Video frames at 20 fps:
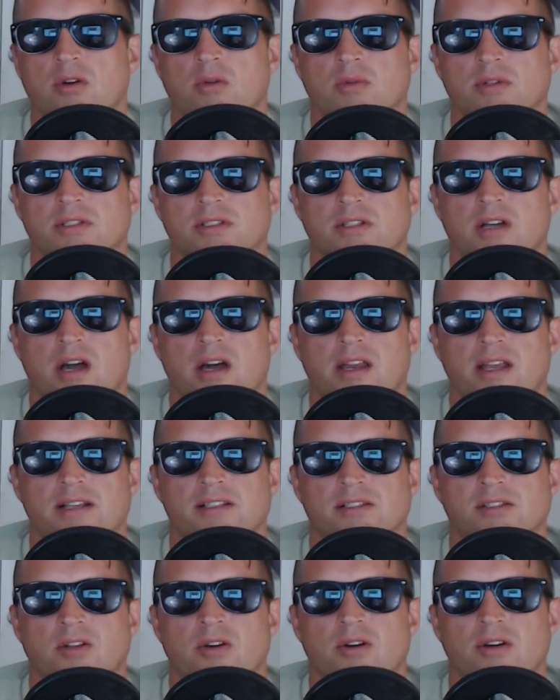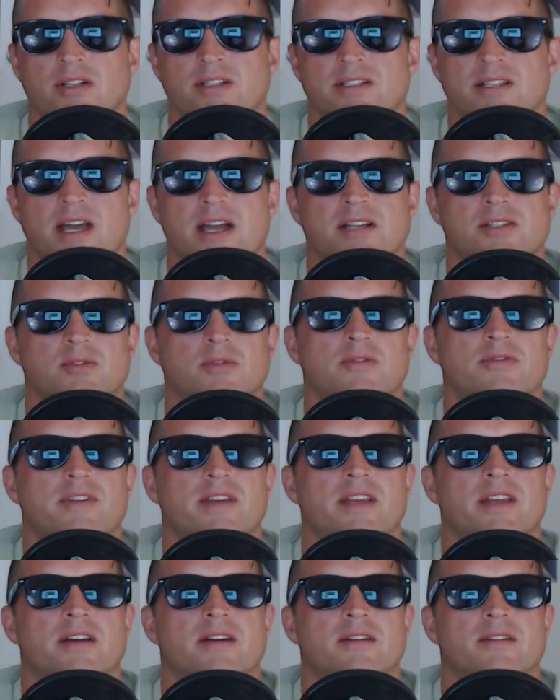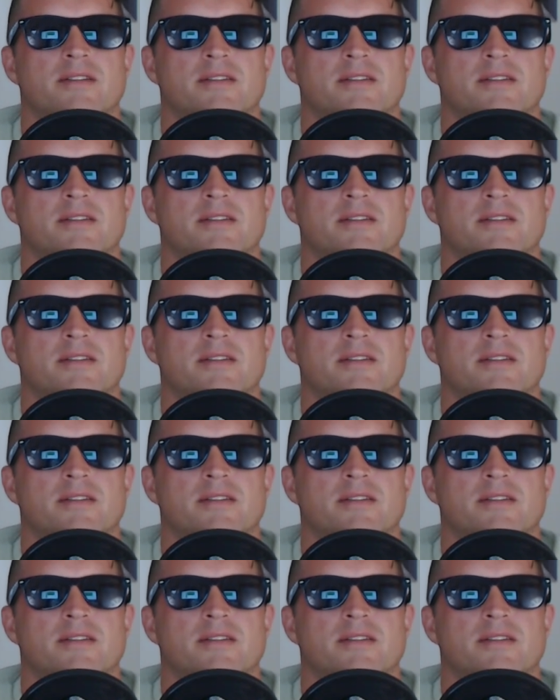was not as long as the actual video.